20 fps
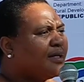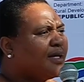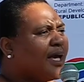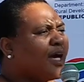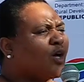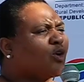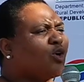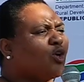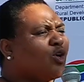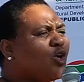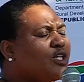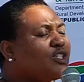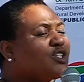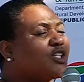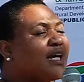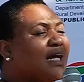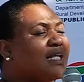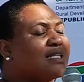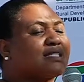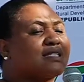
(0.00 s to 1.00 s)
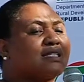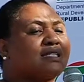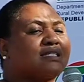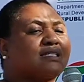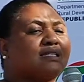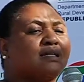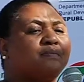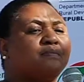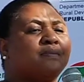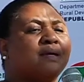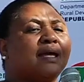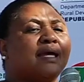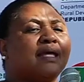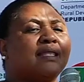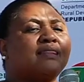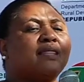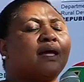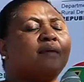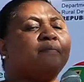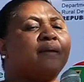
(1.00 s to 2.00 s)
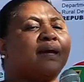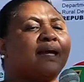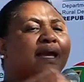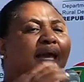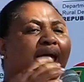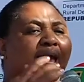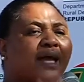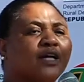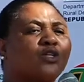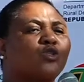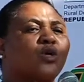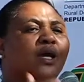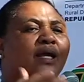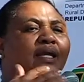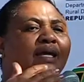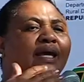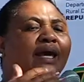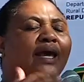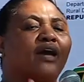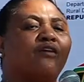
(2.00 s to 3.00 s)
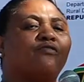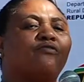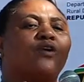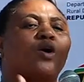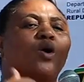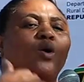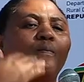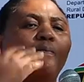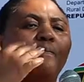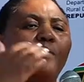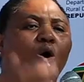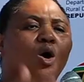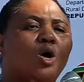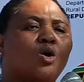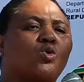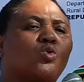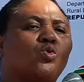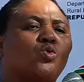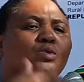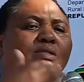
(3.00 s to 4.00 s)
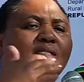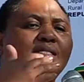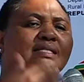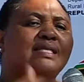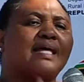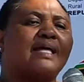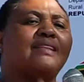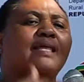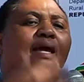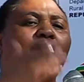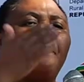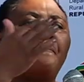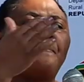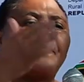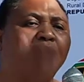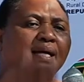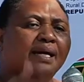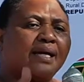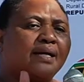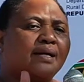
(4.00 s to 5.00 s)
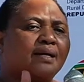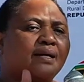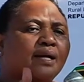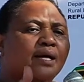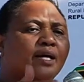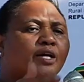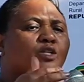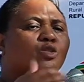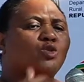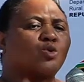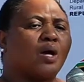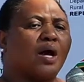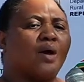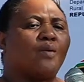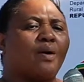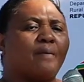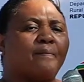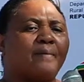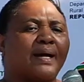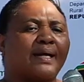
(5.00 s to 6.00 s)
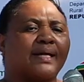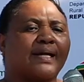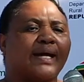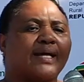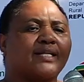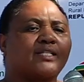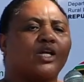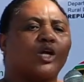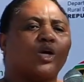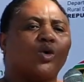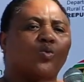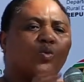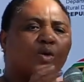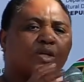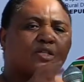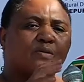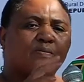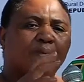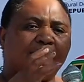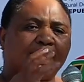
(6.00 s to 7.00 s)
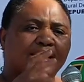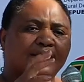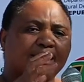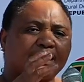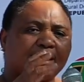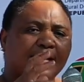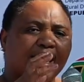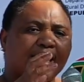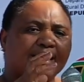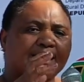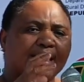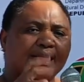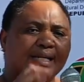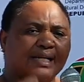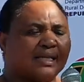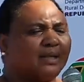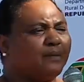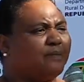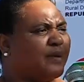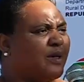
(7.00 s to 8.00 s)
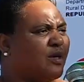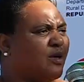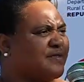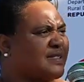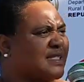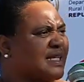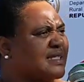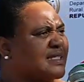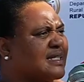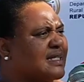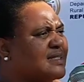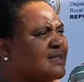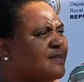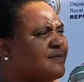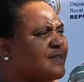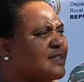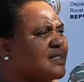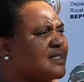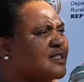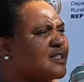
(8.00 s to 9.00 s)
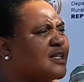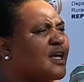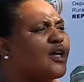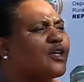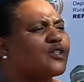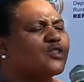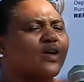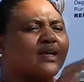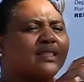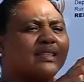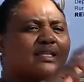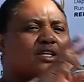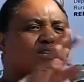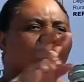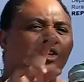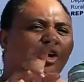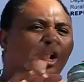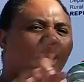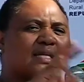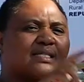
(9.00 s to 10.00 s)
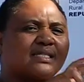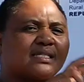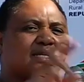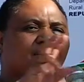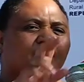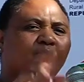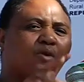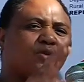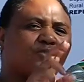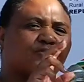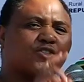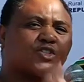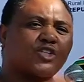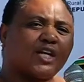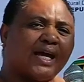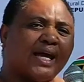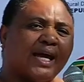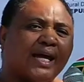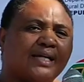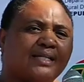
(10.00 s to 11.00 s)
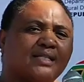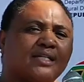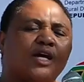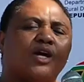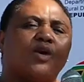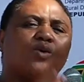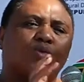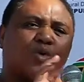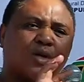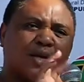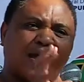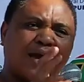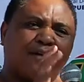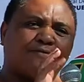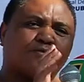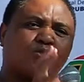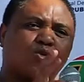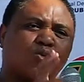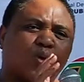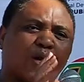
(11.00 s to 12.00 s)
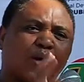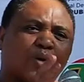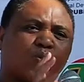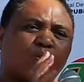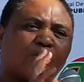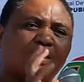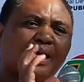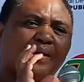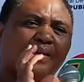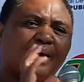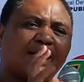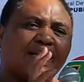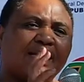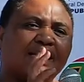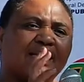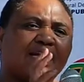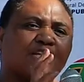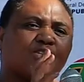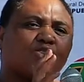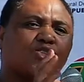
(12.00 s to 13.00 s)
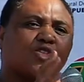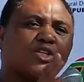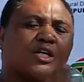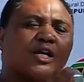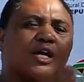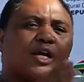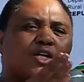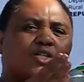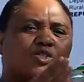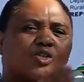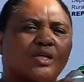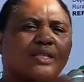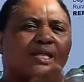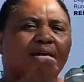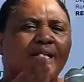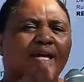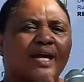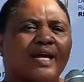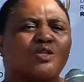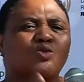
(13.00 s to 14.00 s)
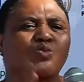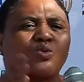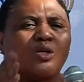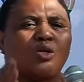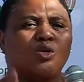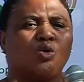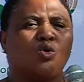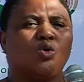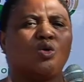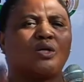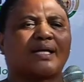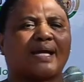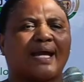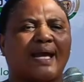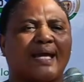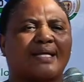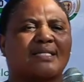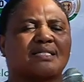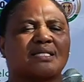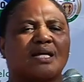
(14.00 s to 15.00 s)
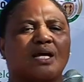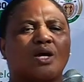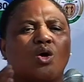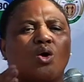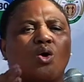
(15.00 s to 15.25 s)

ecological system. They may actually have more goods that they bring to our market, which may create a little bit of sensitivities. So your team of trade will have to work with our industry so that as we look at